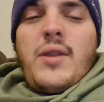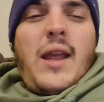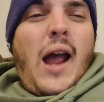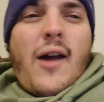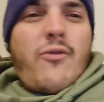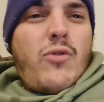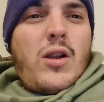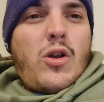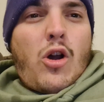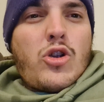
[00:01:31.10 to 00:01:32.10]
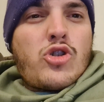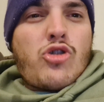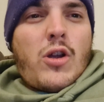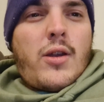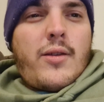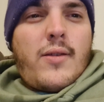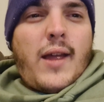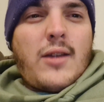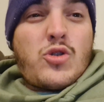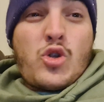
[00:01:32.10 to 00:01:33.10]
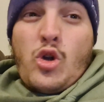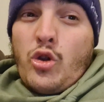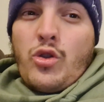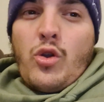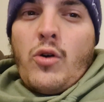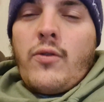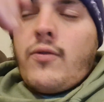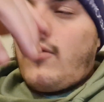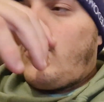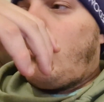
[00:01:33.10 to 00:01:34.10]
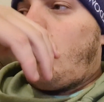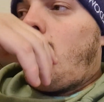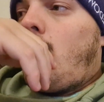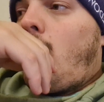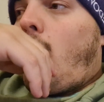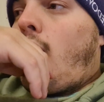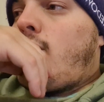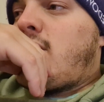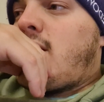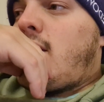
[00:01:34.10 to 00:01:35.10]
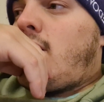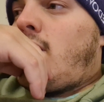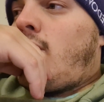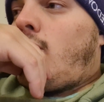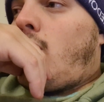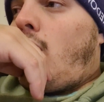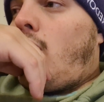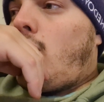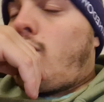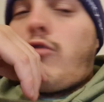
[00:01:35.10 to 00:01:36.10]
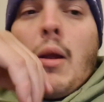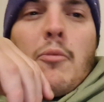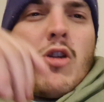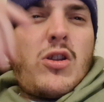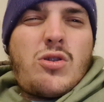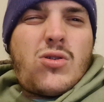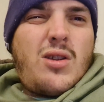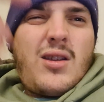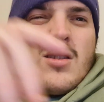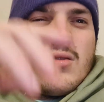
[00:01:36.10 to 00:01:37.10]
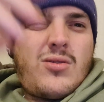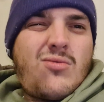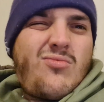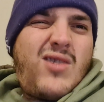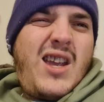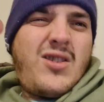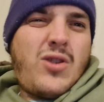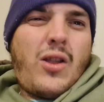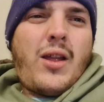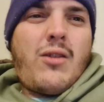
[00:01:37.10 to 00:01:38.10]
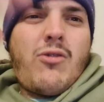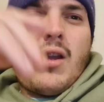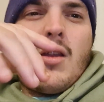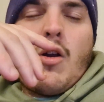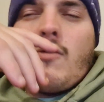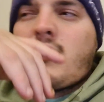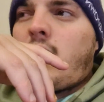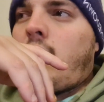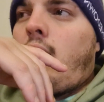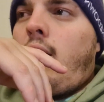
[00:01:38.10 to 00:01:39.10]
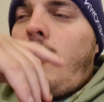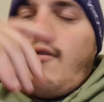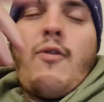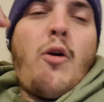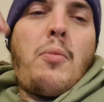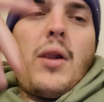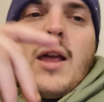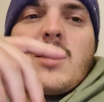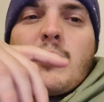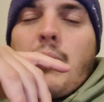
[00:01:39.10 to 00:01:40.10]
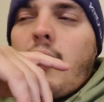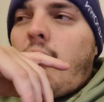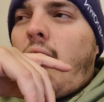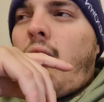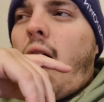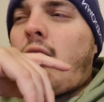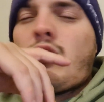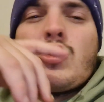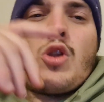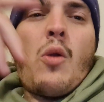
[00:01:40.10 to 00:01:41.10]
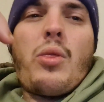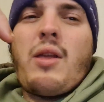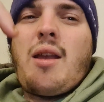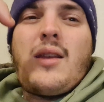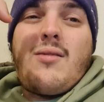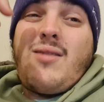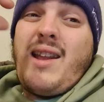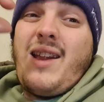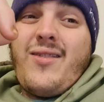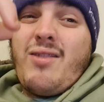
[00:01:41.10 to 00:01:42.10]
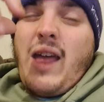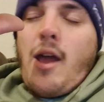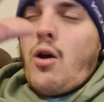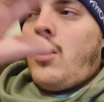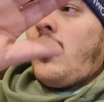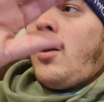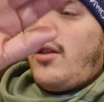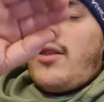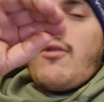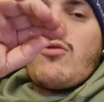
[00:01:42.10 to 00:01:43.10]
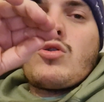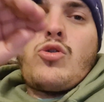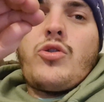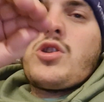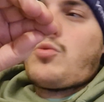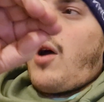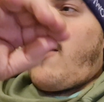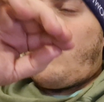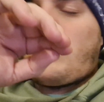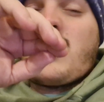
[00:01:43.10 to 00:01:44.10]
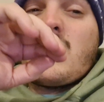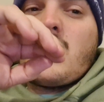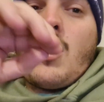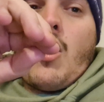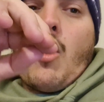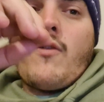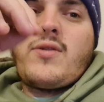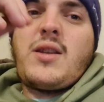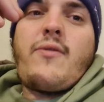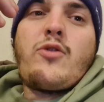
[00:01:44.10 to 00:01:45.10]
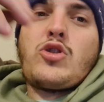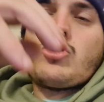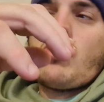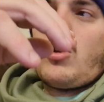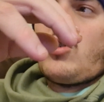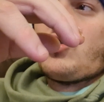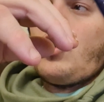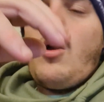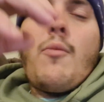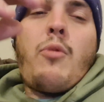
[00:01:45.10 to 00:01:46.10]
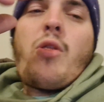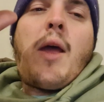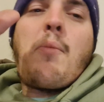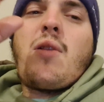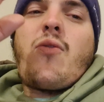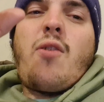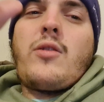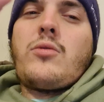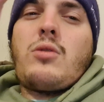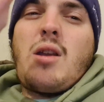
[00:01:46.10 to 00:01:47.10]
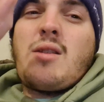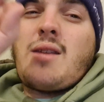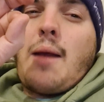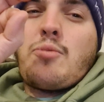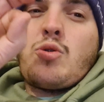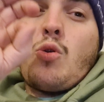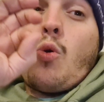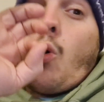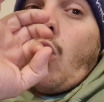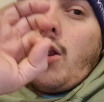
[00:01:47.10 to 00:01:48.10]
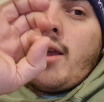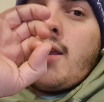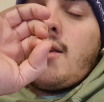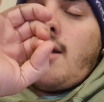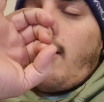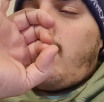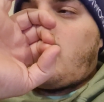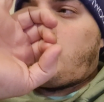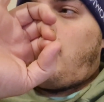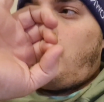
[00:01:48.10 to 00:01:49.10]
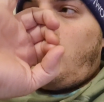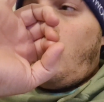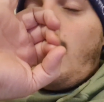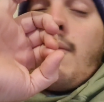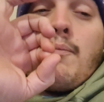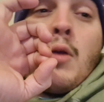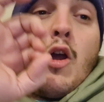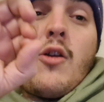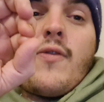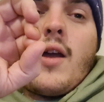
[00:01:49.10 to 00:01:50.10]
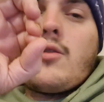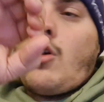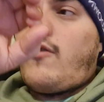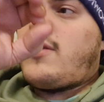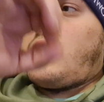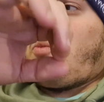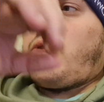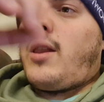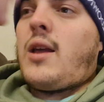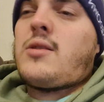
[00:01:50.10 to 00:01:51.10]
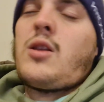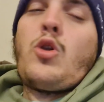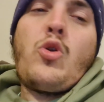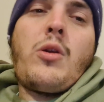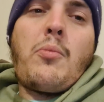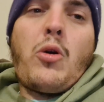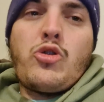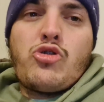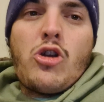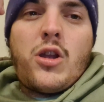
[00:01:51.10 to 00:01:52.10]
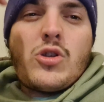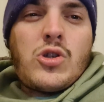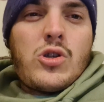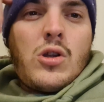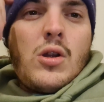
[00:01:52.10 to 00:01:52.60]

They haven't really got a striker that's good enough. Obviously, they've got Kramaric. He's he's not that great. Obviously, former Leicester player. I, I just don't think they're they're as good as what everyone says they are. Obviously, for strikers, but their midfield is absolute quality. I think it's perfect. Obviously, with the likes of Luka Modric,